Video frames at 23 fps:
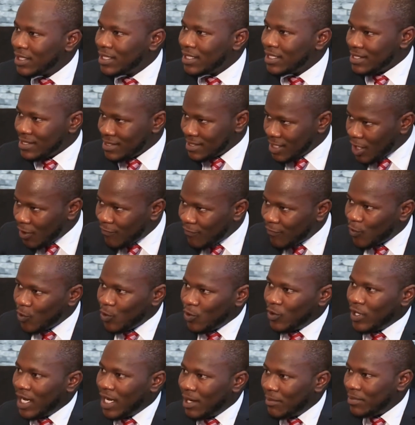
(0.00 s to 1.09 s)
is now
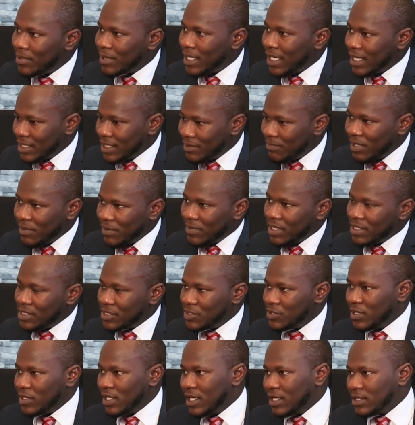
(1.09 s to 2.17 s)
followed up and
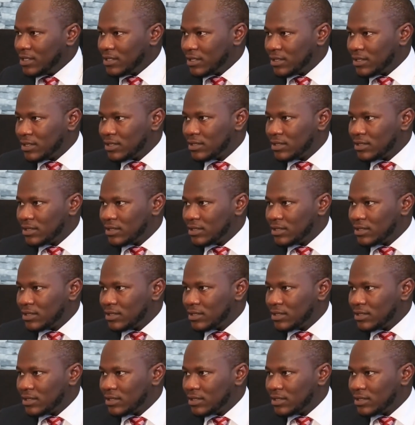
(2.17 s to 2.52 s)
implemented to the letter?